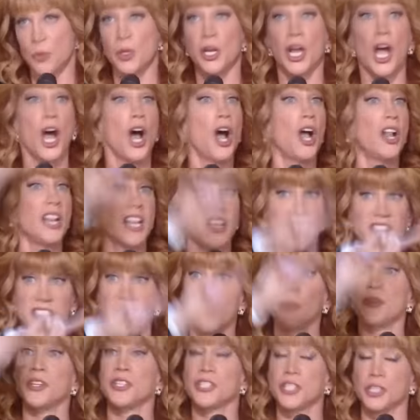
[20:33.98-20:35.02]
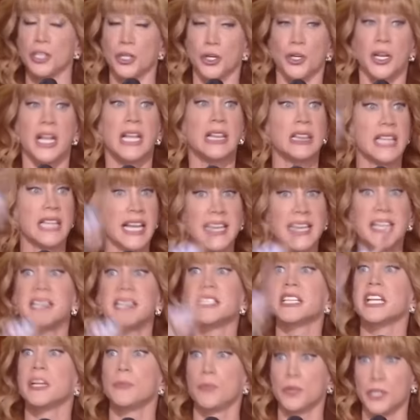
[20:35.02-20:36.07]
We all have something to learn, and
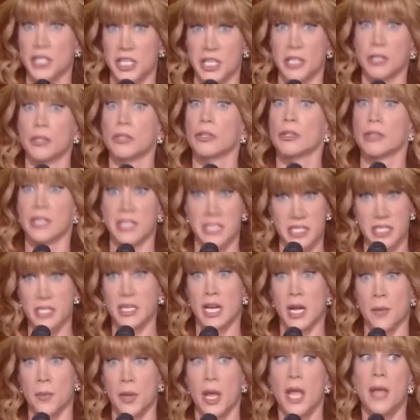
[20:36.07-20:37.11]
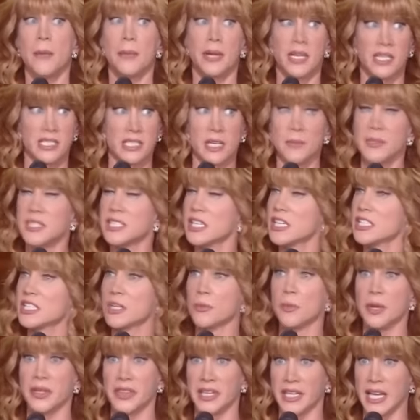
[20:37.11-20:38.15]
ladies in particular, listen up, because let me tell you
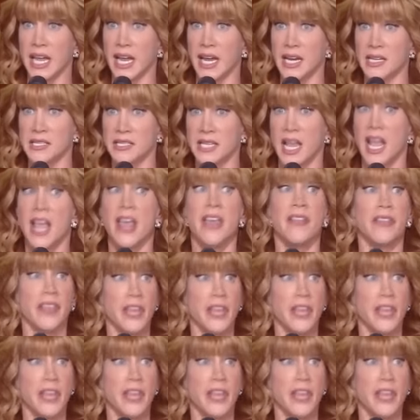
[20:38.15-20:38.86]
something about the gays.